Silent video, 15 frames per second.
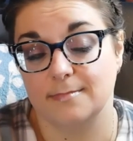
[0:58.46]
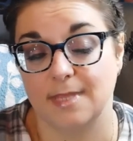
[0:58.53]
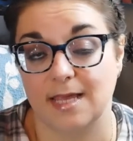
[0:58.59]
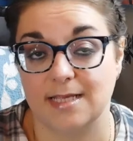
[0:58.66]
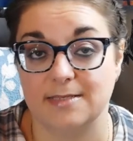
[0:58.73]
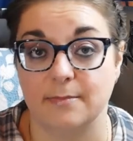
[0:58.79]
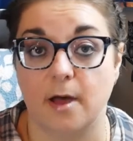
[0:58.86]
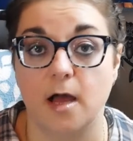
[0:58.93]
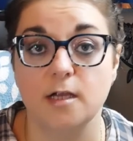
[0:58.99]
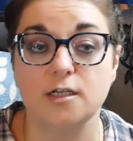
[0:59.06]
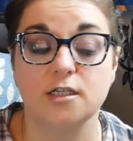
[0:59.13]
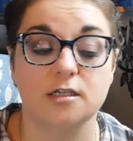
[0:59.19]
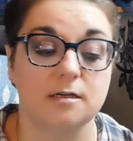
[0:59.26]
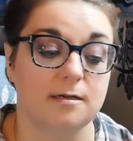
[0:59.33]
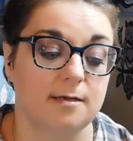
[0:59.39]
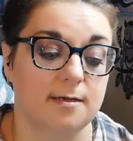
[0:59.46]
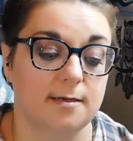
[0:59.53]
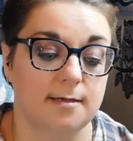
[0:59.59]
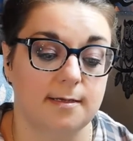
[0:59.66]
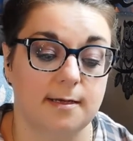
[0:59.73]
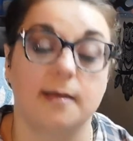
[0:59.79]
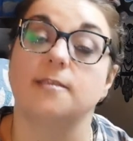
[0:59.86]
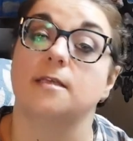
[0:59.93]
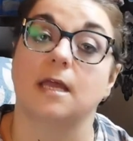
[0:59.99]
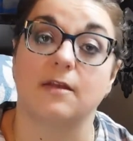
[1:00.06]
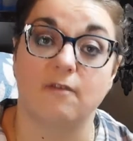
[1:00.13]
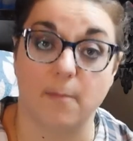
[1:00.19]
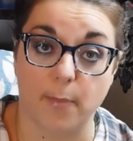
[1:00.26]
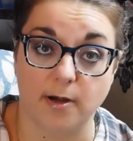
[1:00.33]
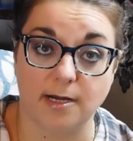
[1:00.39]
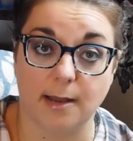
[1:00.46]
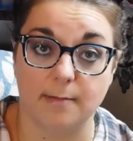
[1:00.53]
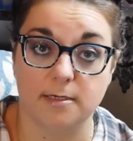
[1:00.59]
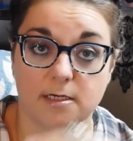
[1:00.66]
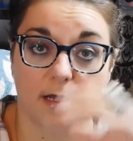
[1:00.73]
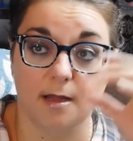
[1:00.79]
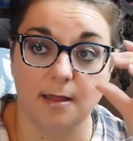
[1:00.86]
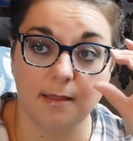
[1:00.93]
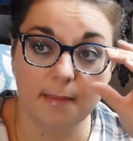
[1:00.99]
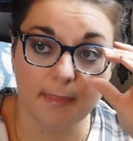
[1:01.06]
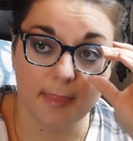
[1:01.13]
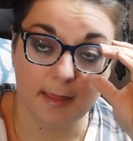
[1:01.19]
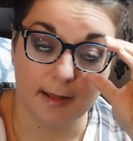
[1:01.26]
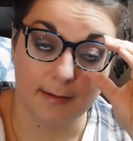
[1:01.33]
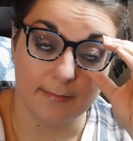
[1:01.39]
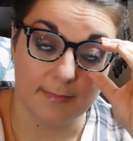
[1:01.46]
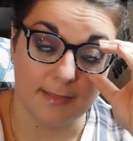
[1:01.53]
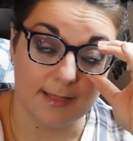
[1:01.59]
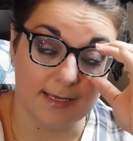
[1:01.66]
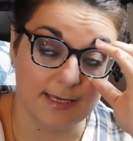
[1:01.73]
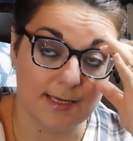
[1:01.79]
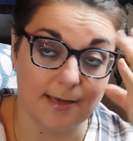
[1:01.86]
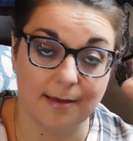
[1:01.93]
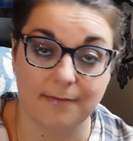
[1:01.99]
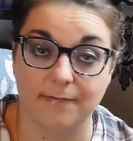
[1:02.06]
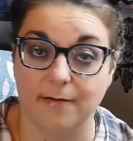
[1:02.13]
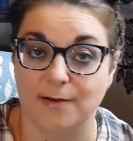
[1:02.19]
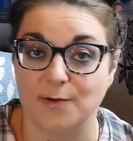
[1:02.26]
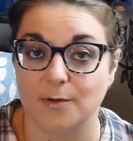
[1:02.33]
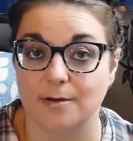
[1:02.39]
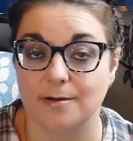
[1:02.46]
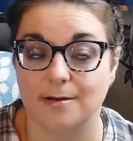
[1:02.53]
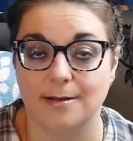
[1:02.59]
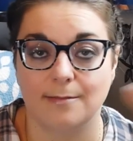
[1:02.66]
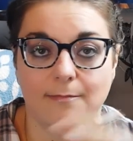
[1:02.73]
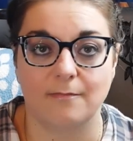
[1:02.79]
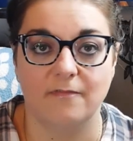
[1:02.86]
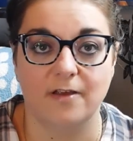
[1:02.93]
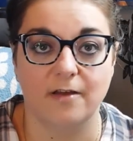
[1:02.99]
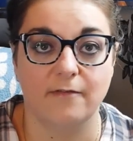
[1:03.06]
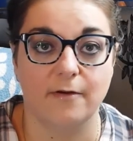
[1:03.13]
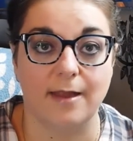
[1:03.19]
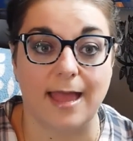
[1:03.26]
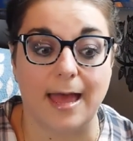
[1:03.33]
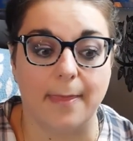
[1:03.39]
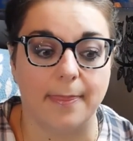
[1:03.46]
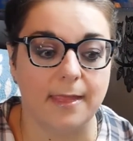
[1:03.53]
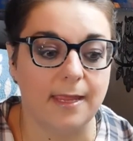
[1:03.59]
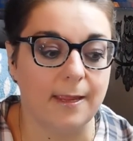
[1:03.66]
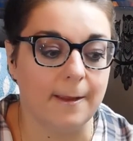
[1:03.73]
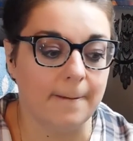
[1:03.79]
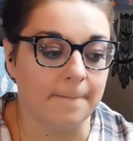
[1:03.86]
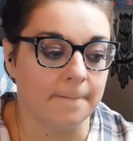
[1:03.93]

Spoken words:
as much. I was looking for a part-time job. I'm lucky I found one. They're very happy.